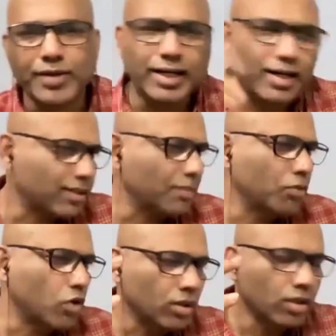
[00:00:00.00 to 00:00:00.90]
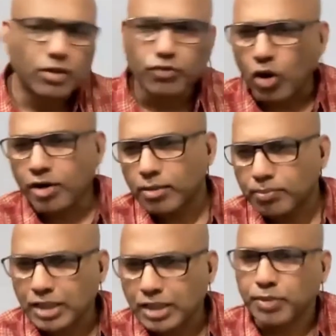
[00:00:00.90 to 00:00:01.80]
elect about 400
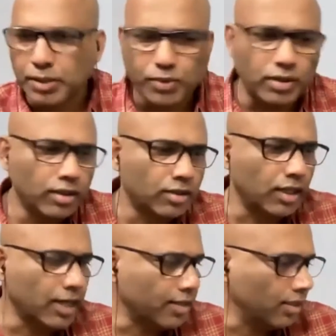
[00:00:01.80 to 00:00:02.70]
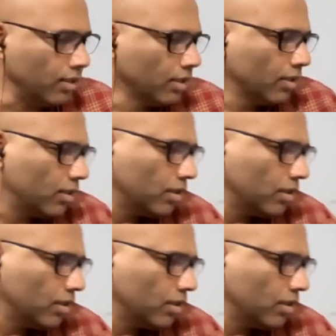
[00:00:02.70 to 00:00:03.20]
plus people, 390.